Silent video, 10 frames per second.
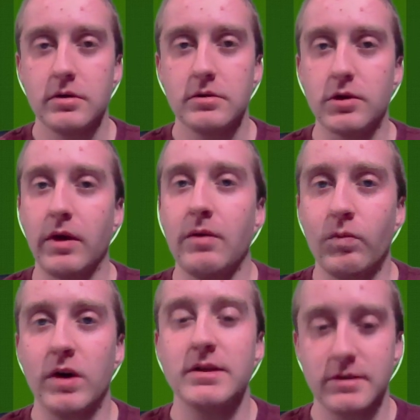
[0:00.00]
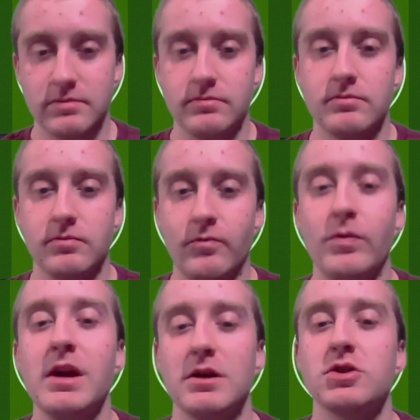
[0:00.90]
So it was
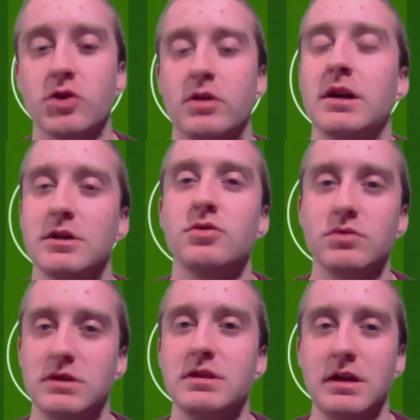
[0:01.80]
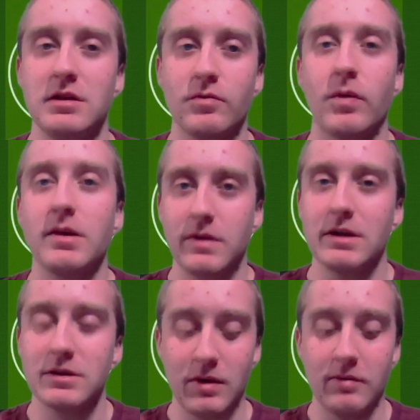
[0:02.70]
reassuring to see the right
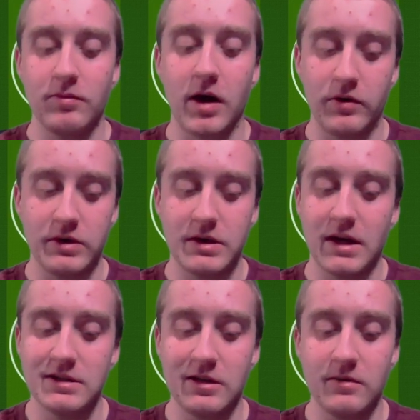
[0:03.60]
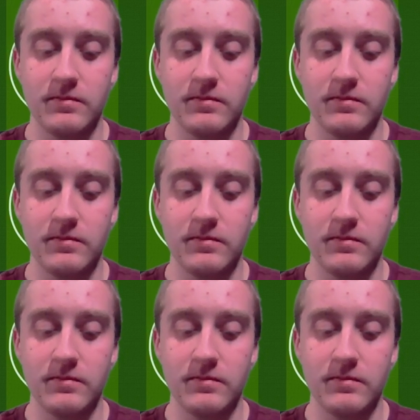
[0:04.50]
things being prioritized here.